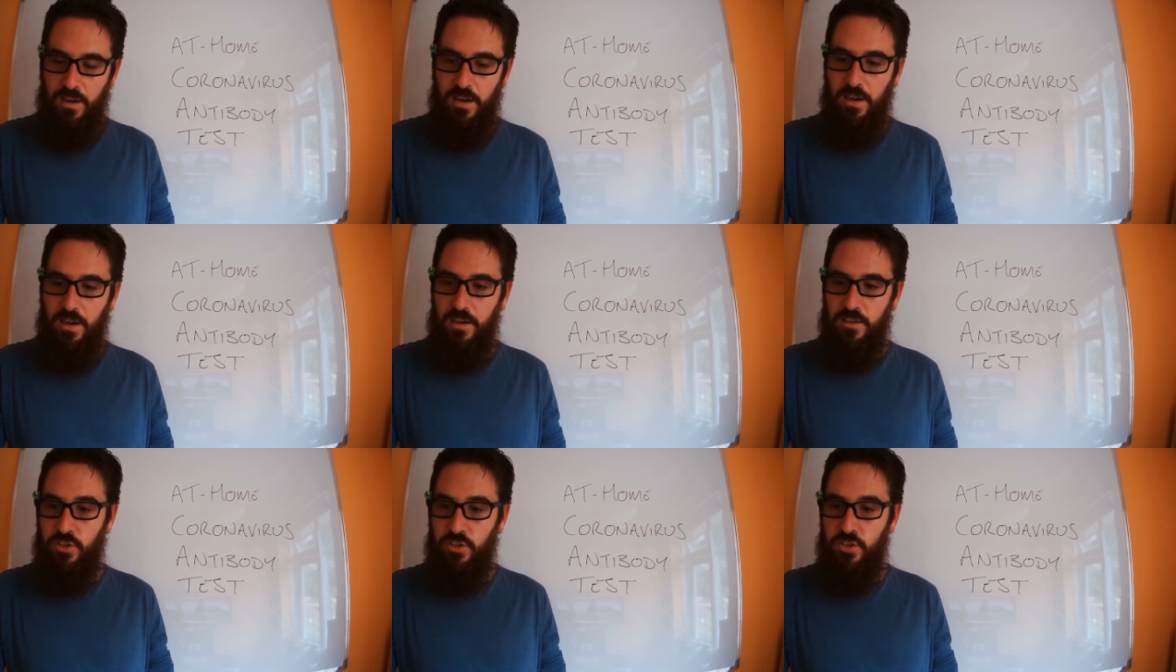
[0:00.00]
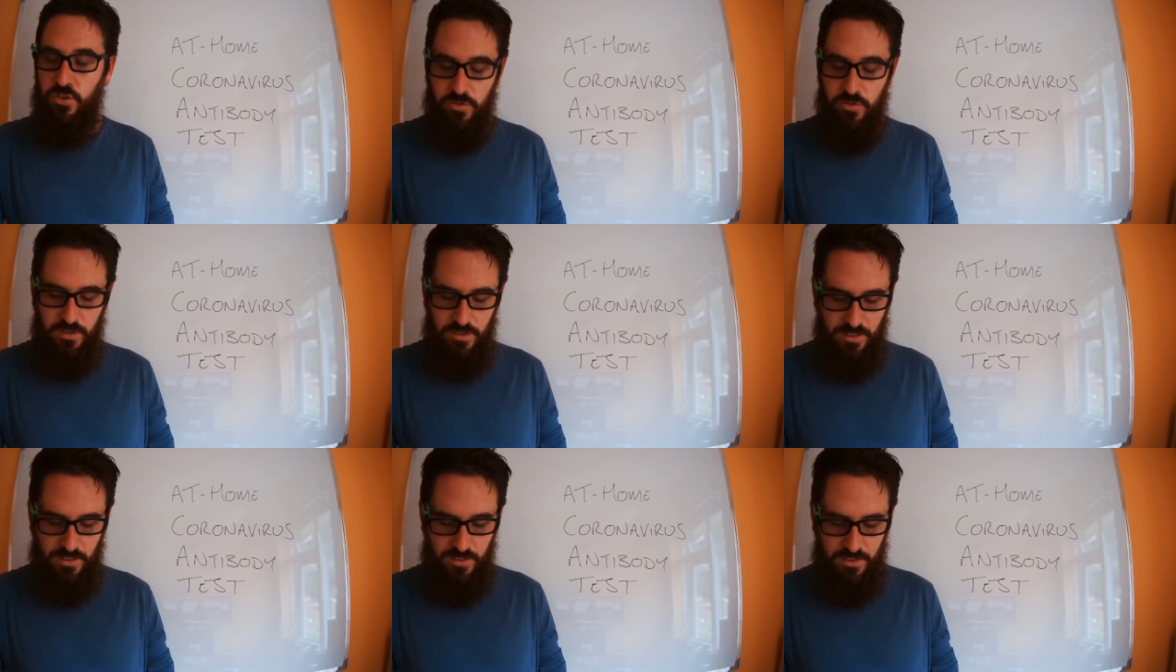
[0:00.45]
As soon as
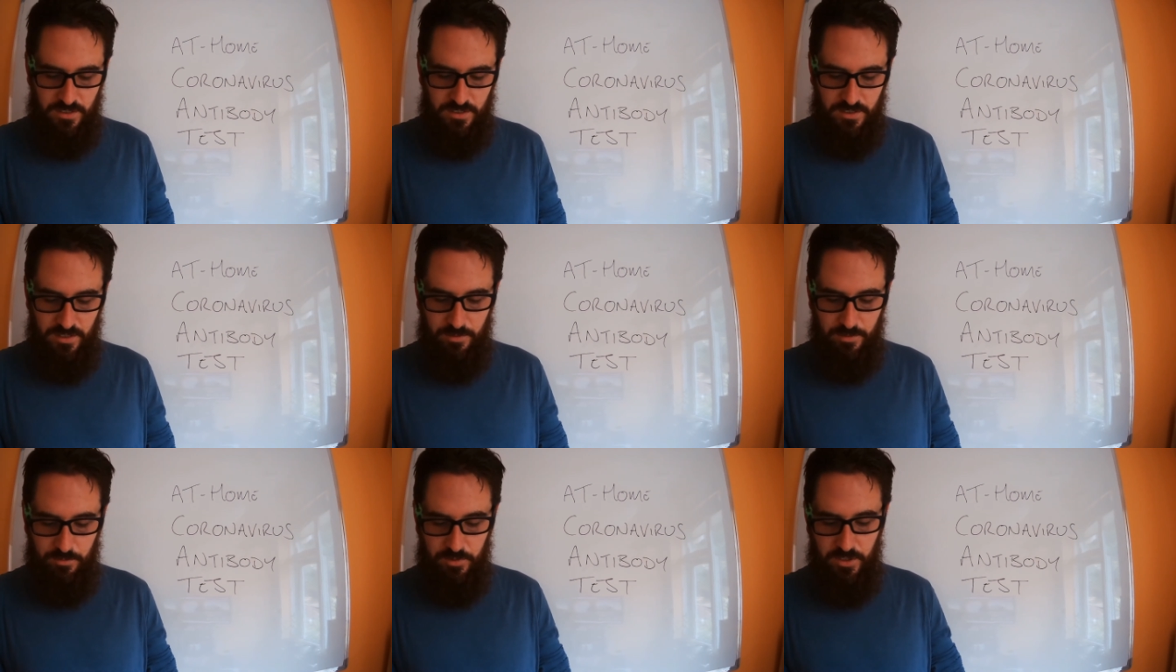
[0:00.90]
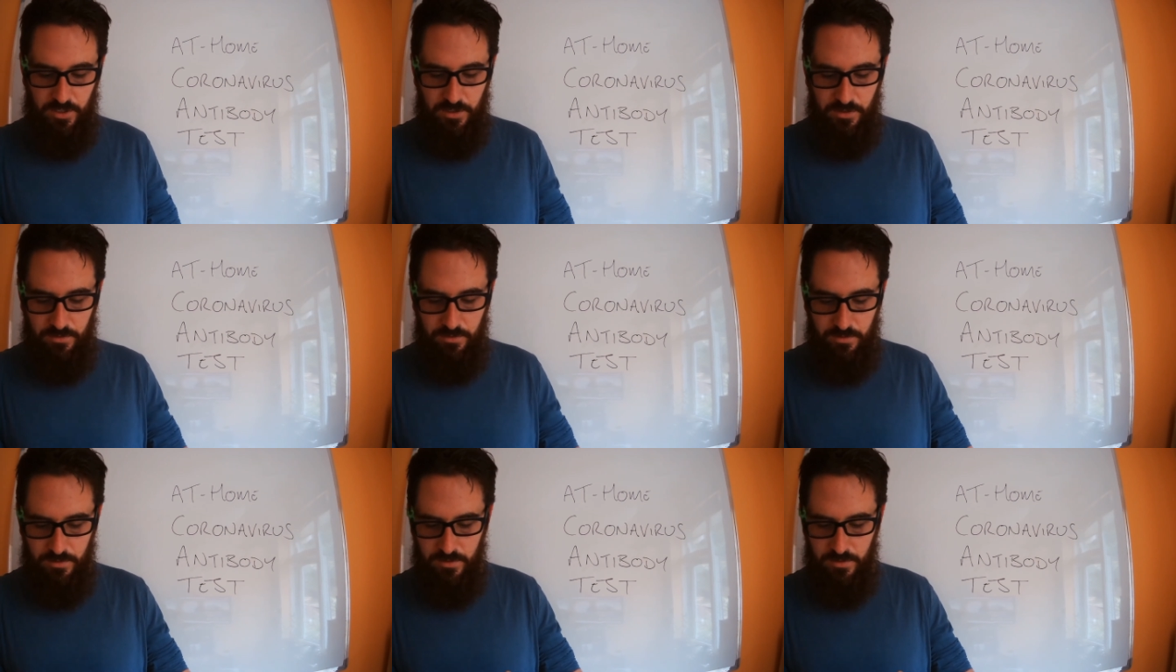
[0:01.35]
it's stabbed you,
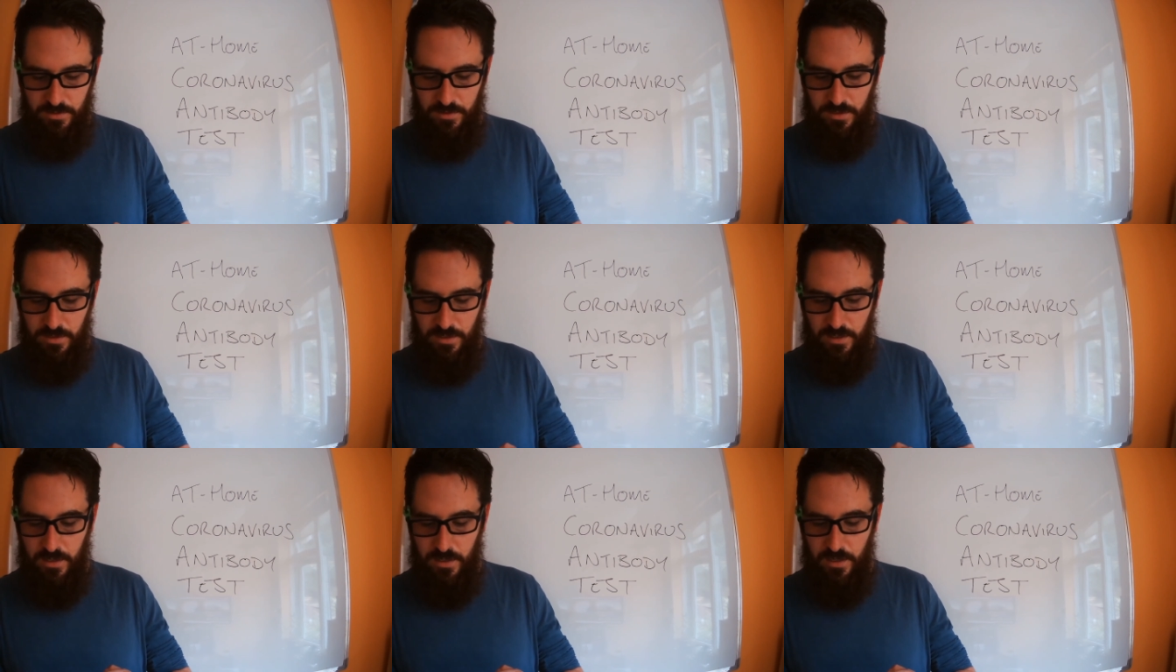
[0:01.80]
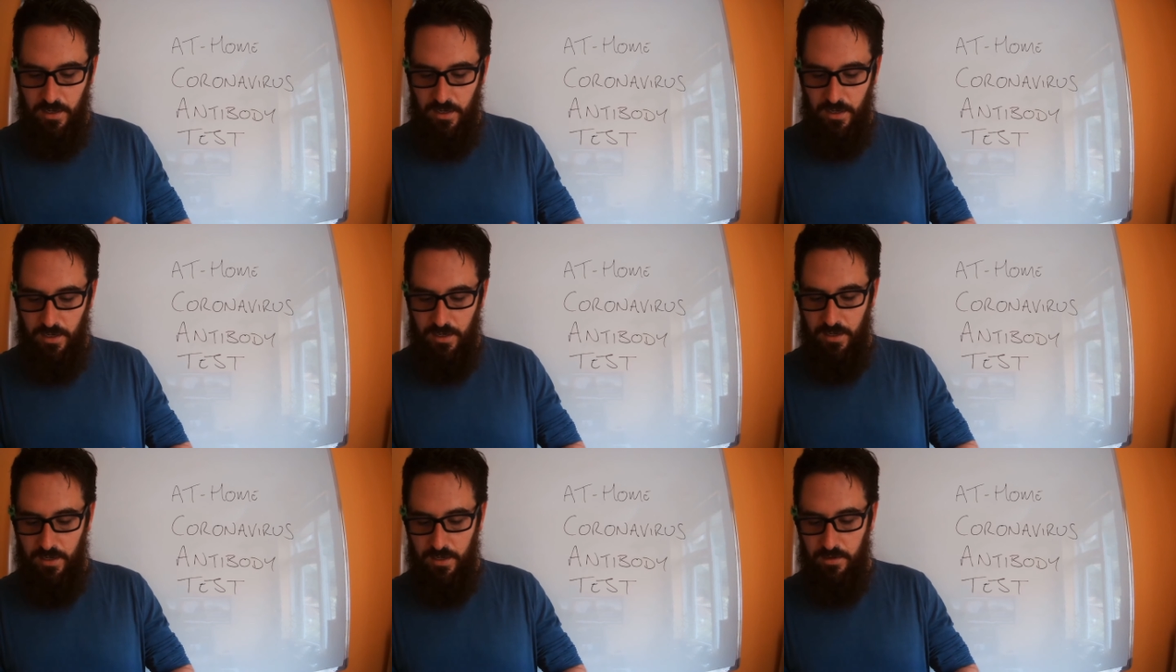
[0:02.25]

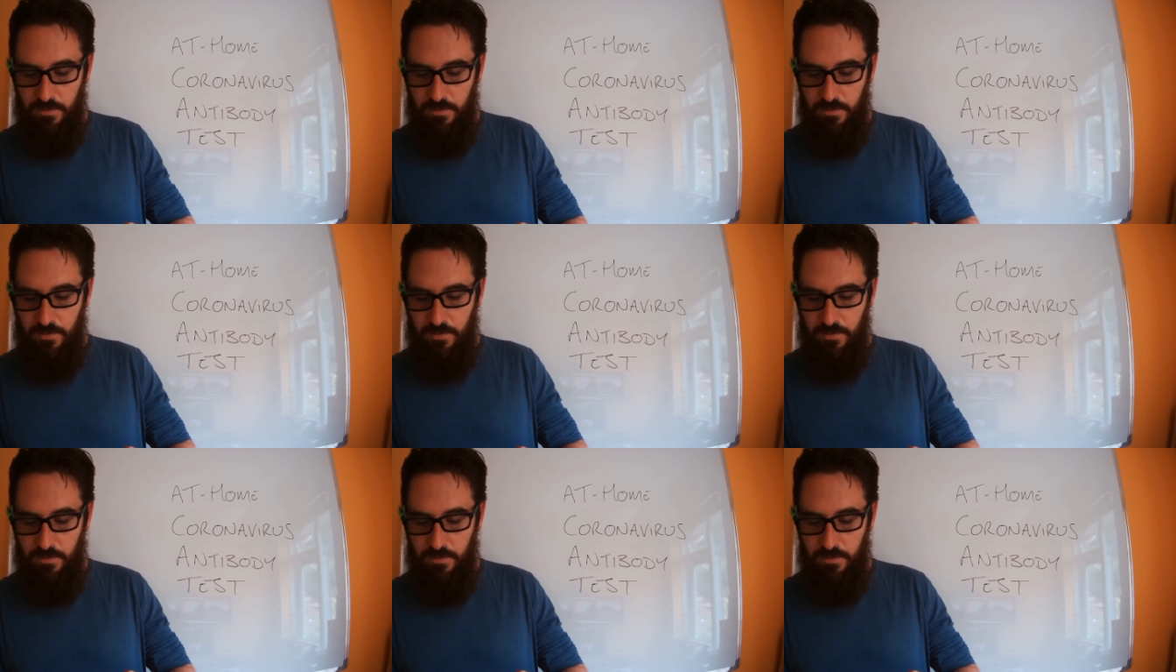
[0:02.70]
it